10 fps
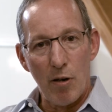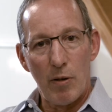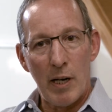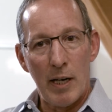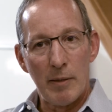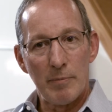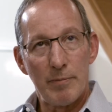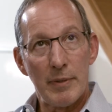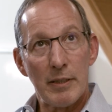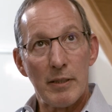
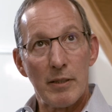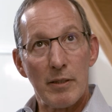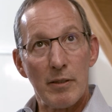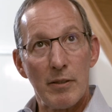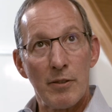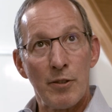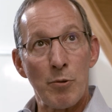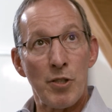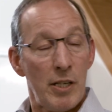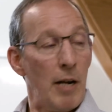So
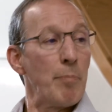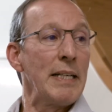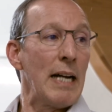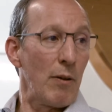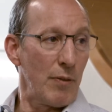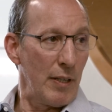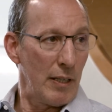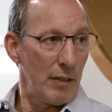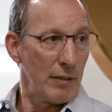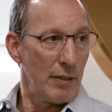there was a company out
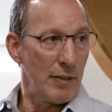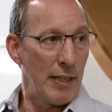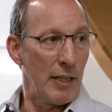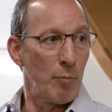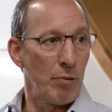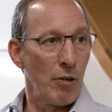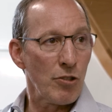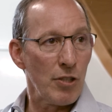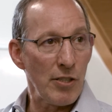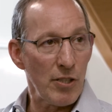there that had
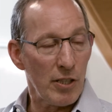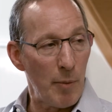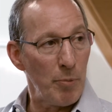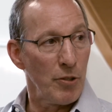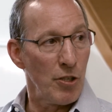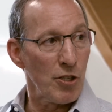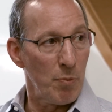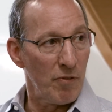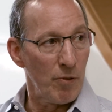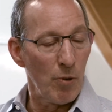approached us a couple of
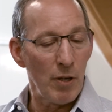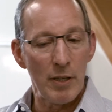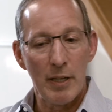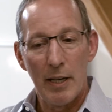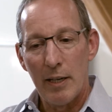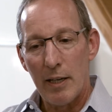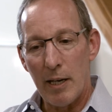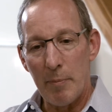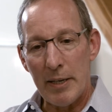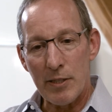years before,
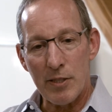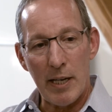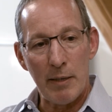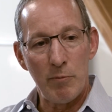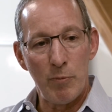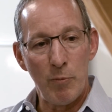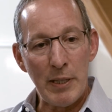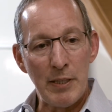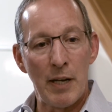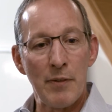and it said,
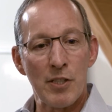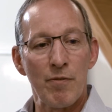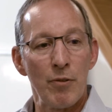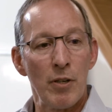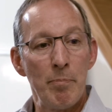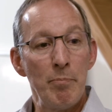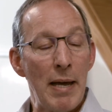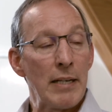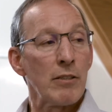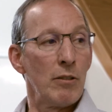we'd done this for a
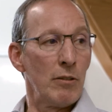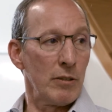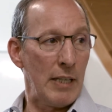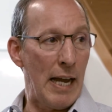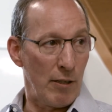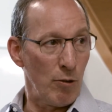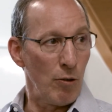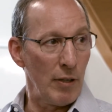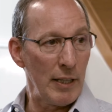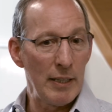medical
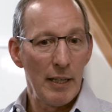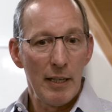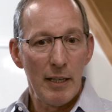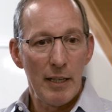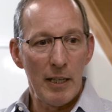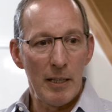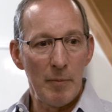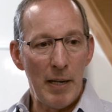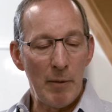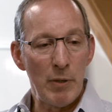category,
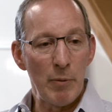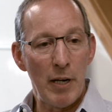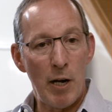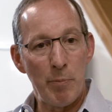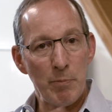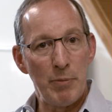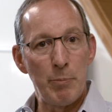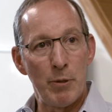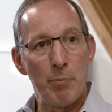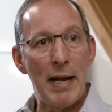and we were helping
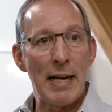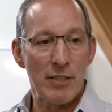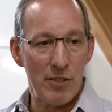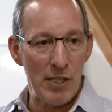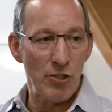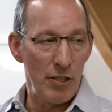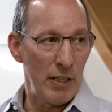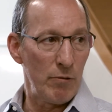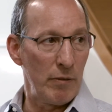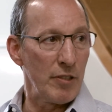people pass essentially
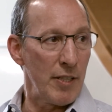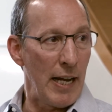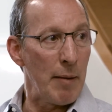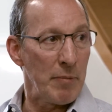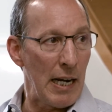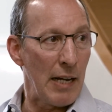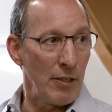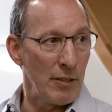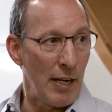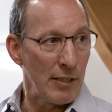the equivalent to the
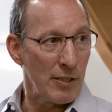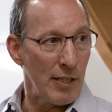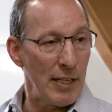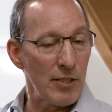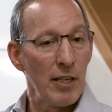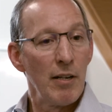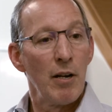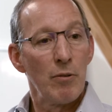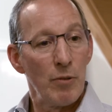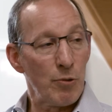MCAT in the United States
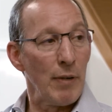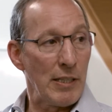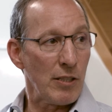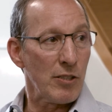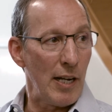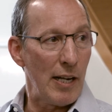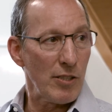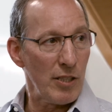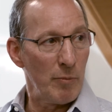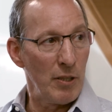with great
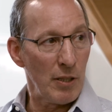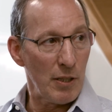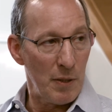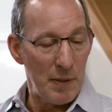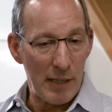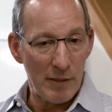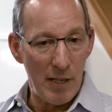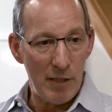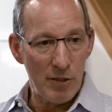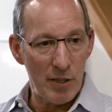success. And we looked at the
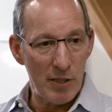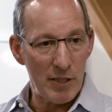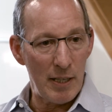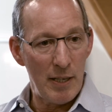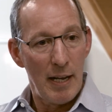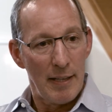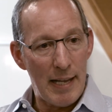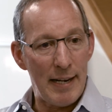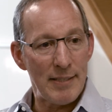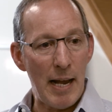technology and said,
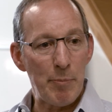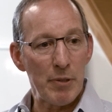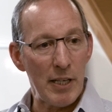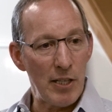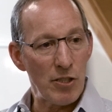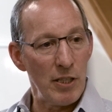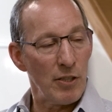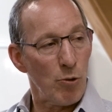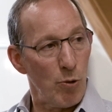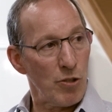that has application
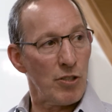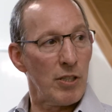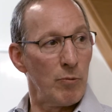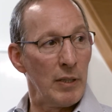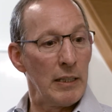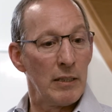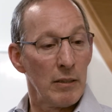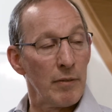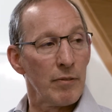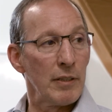in the courses that we
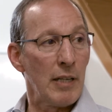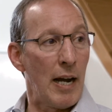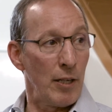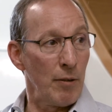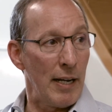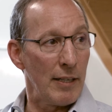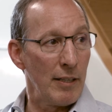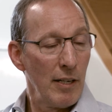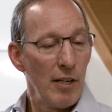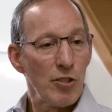deliver in higher
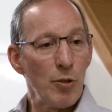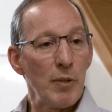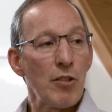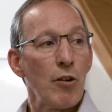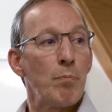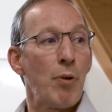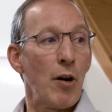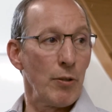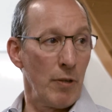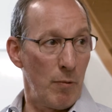ed. So we started
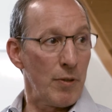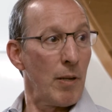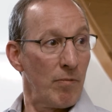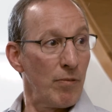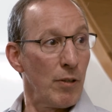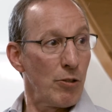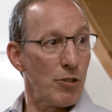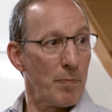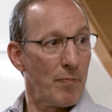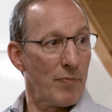partnering with them
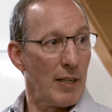first.